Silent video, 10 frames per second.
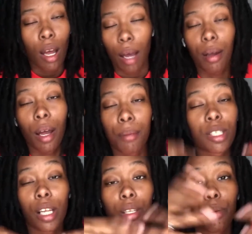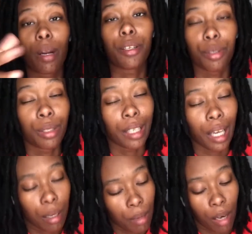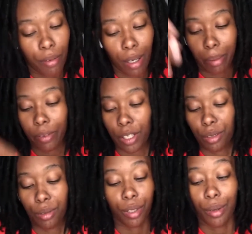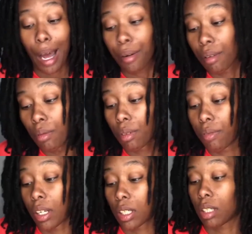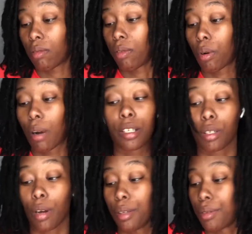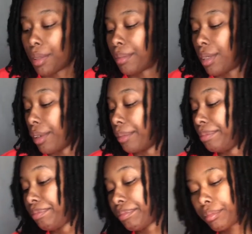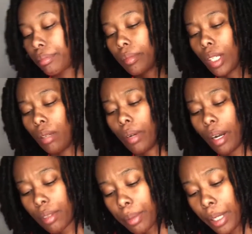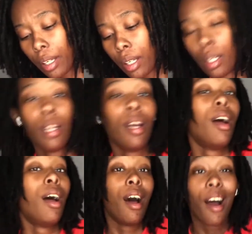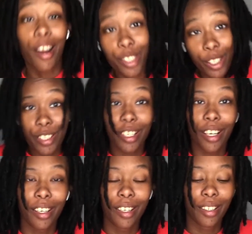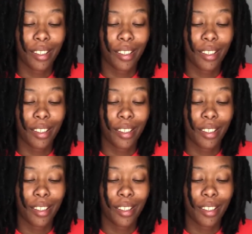I'm just telling you what I do. Again, I'm not a fucking professional, so I don't even know what the fucking shit's for. I just know I use it, so whatever. But our shirt is done.